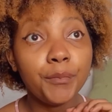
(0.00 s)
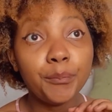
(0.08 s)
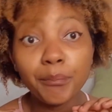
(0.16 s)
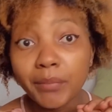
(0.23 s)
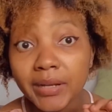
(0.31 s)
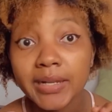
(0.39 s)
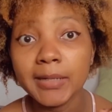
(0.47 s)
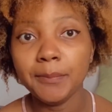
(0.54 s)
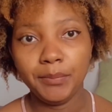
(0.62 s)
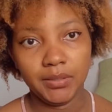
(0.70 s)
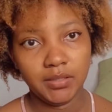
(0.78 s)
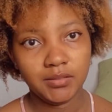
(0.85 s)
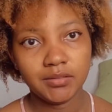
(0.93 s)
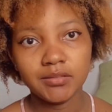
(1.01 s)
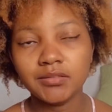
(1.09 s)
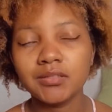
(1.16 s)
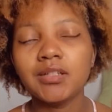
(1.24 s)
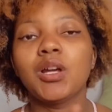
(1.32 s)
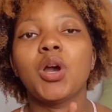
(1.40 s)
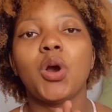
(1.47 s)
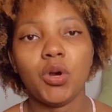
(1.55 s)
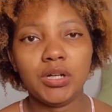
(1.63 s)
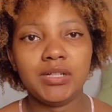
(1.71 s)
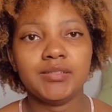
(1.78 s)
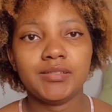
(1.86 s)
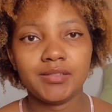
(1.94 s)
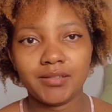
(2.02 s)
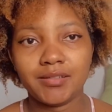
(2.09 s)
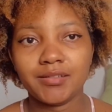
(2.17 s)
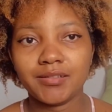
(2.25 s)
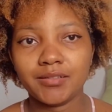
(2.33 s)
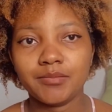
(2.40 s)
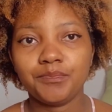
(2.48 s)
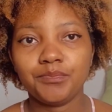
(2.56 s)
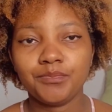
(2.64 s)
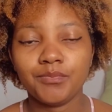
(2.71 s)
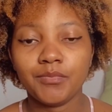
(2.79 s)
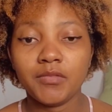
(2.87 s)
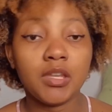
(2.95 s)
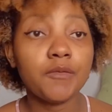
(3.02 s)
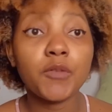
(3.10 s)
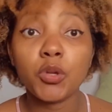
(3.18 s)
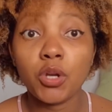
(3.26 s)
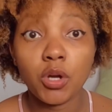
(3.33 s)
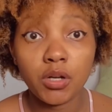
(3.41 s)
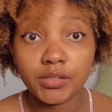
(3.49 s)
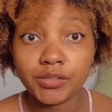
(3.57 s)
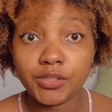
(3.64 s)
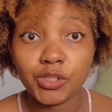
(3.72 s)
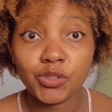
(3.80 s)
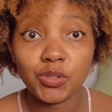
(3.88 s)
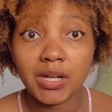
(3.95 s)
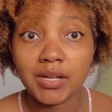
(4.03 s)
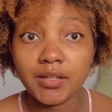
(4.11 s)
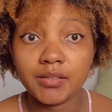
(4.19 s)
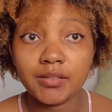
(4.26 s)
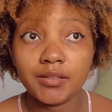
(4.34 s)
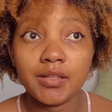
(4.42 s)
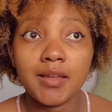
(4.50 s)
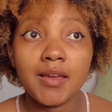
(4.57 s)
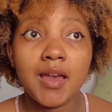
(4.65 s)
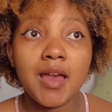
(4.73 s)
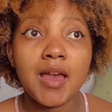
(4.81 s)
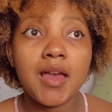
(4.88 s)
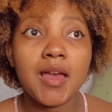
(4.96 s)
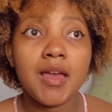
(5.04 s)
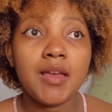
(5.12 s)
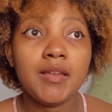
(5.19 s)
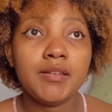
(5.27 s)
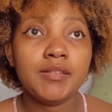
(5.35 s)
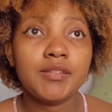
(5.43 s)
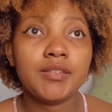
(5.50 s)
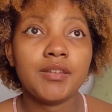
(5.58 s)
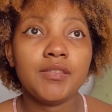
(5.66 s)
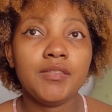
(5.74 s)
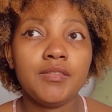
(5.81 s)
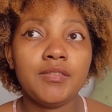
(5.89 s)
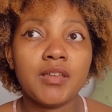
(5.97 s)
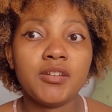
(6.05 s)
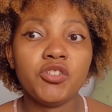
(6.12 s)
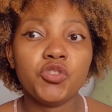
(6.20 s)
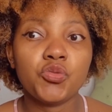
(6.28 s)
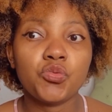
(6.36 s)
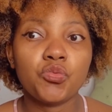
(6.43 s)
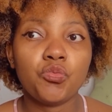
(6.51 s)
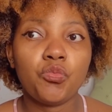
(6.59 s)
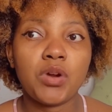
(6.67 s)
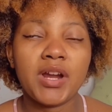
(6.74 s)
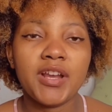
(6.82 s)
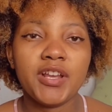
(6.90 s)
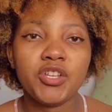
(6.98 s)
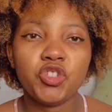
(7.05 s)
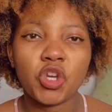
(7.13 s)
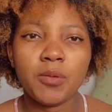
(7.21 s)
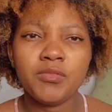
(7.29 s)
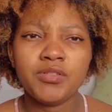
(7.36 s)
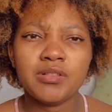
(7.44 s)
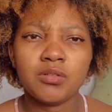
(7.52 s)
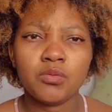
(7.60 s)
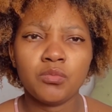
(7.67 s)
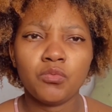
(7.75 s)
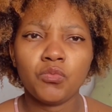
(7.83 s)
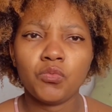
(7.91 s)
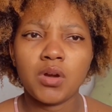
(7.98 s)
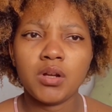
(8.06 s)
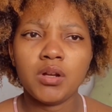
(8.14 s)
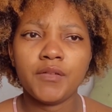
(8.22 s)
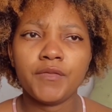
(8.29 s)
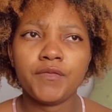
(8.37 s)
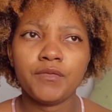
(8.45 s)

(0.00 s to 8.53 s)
blip honest. They're very honest, you guys. And that is why Germans are one of